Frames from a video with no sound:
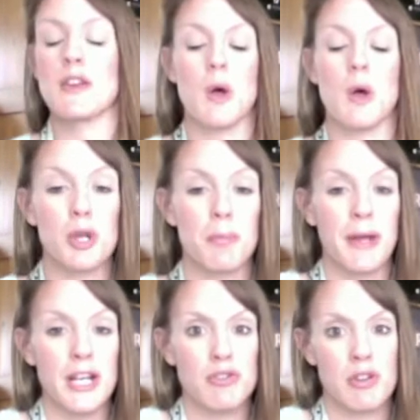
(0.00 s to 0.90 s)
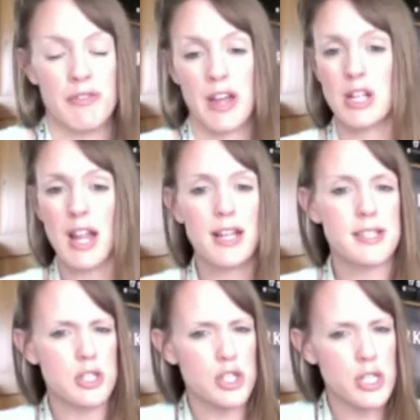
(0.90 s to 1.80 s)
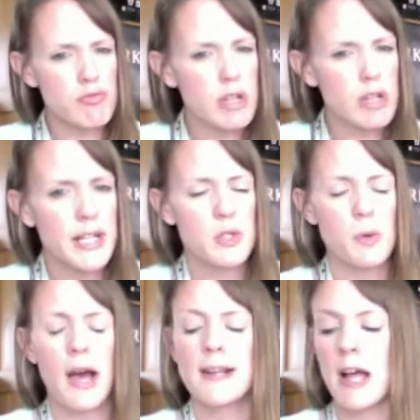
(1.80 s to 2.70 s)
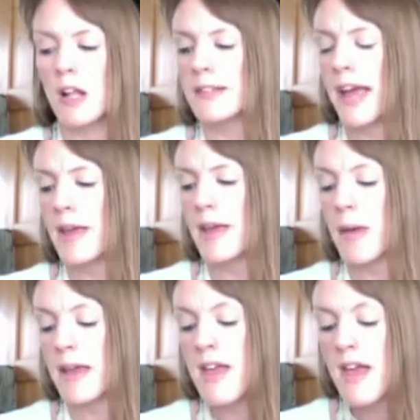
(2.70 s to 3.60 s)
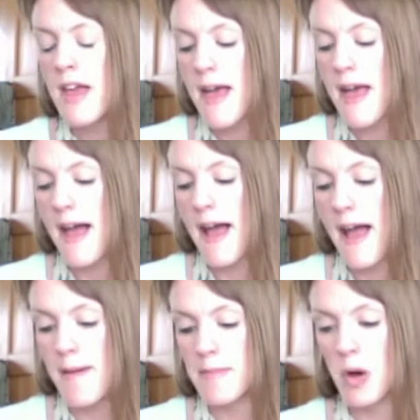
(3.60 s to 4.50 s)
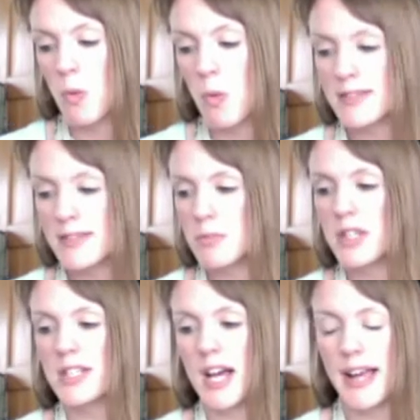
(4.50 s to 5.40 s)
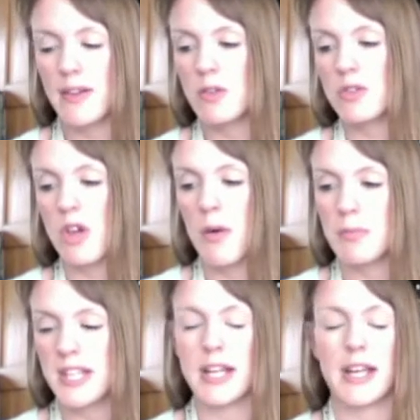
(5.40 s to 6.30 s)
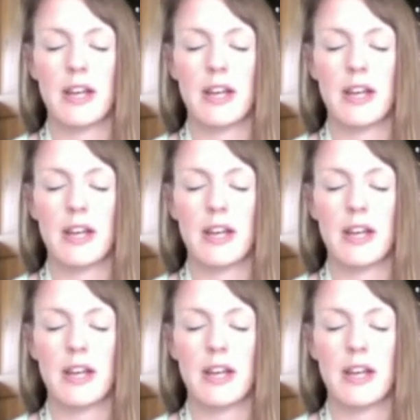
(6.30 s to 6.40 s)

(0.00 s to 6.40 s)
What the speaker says: so I'll put a picture on of that. Like I said, she's really into her handheld gaming, and while some of the titles aren't particularly